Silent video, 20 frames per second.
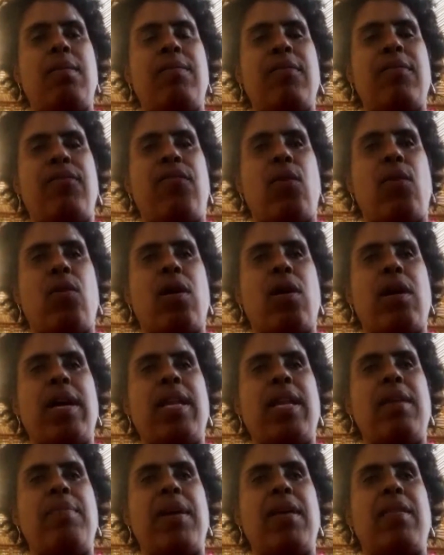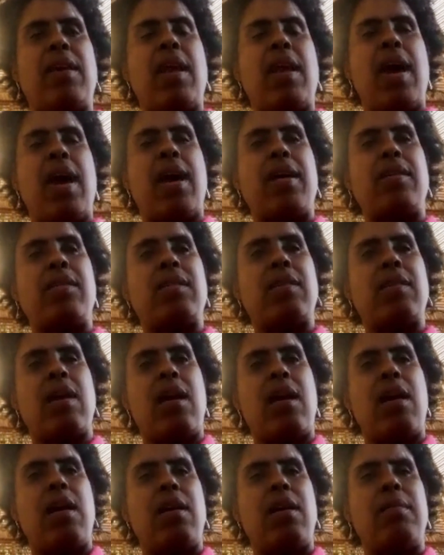Uh, there's no elevators,
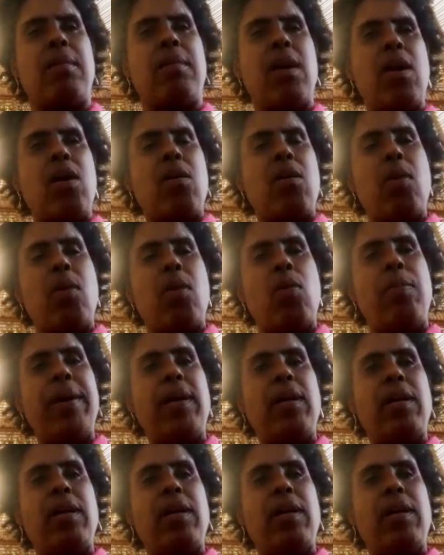so it is